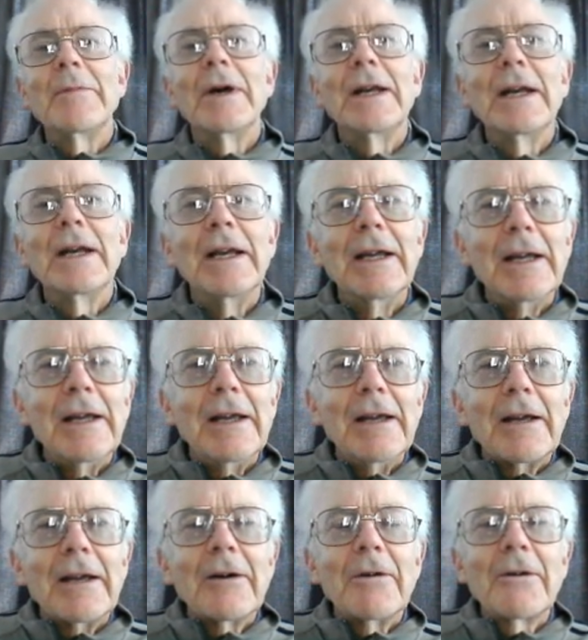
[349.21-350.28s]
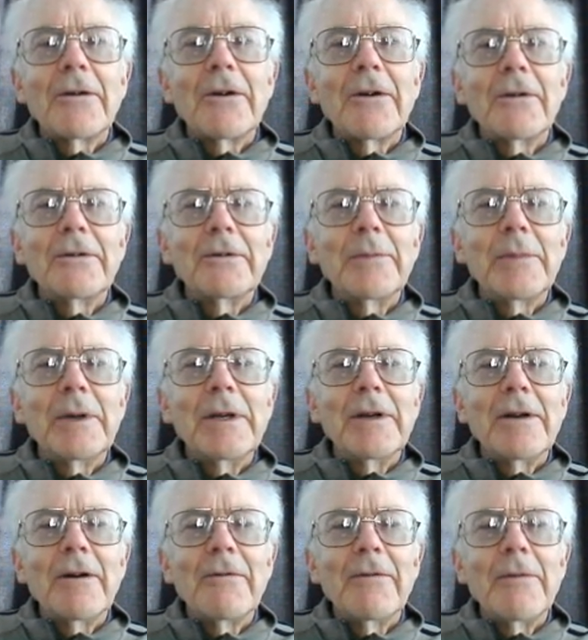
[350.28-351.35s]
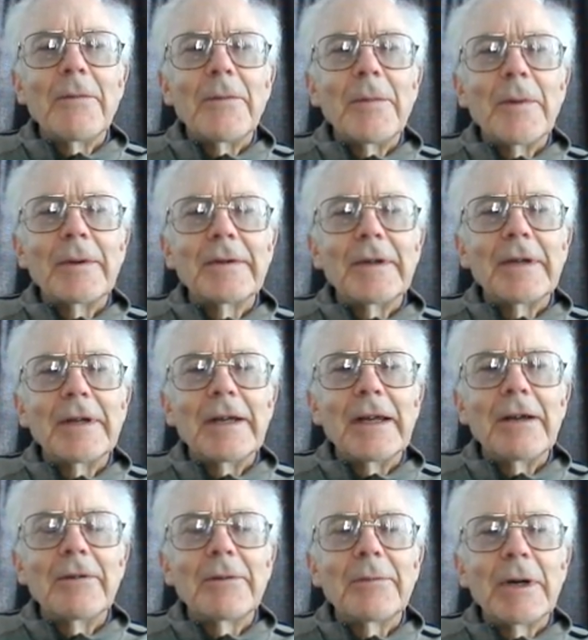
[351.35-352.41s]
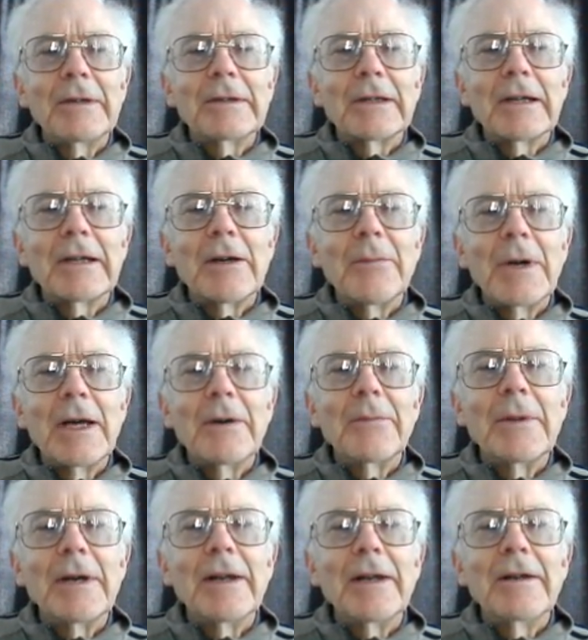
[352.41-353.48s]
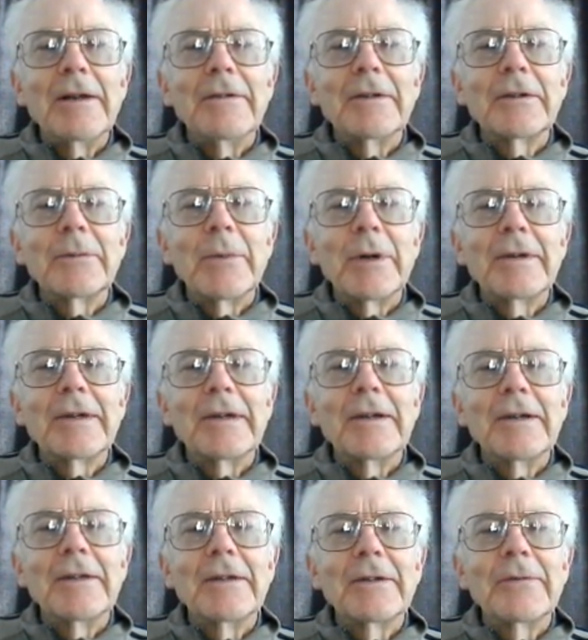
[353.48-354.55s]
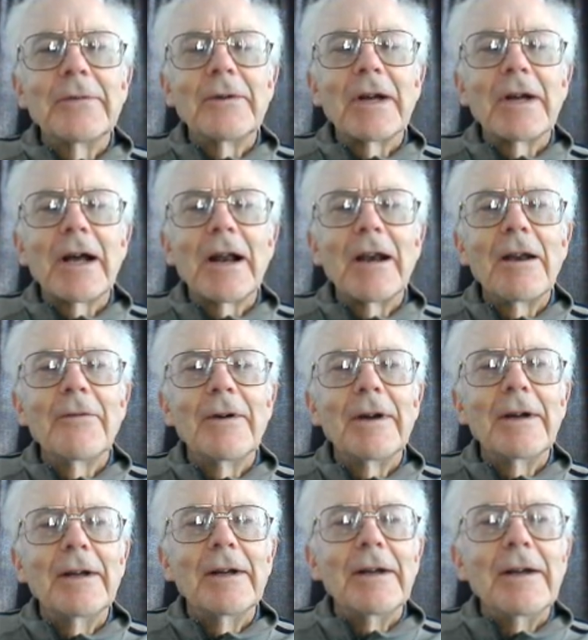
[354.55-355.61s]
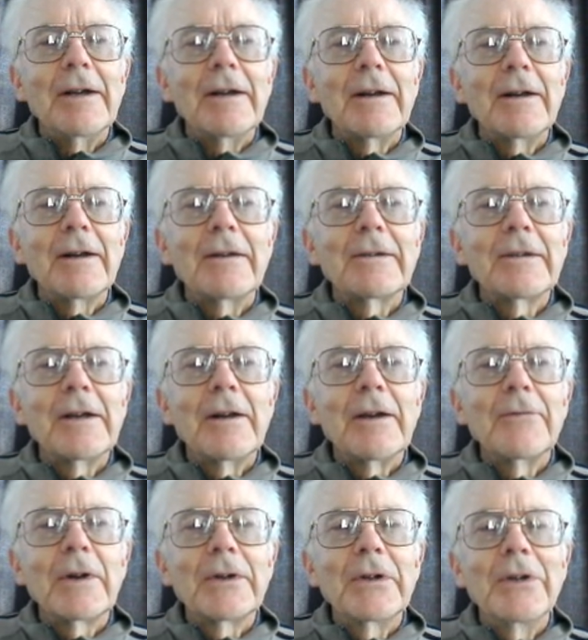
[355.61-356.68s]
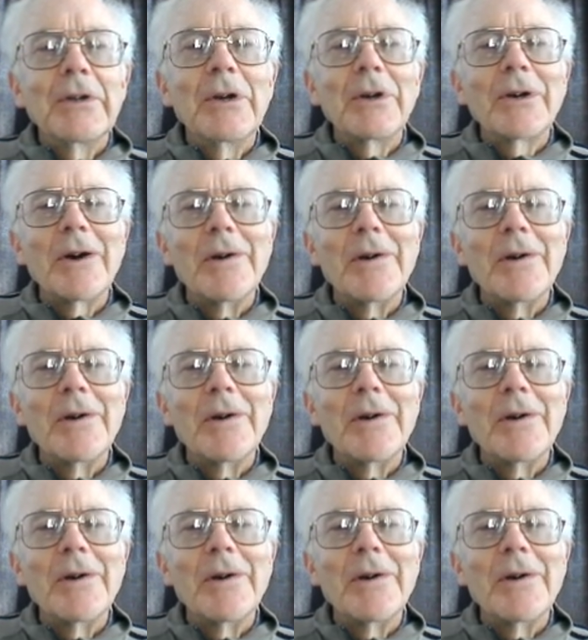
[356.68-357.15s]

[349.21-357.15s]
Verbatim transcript: but Cocteau's opinion of him was that he was basically a madman, and he's expressed it in this very clever little saying Victor Hugo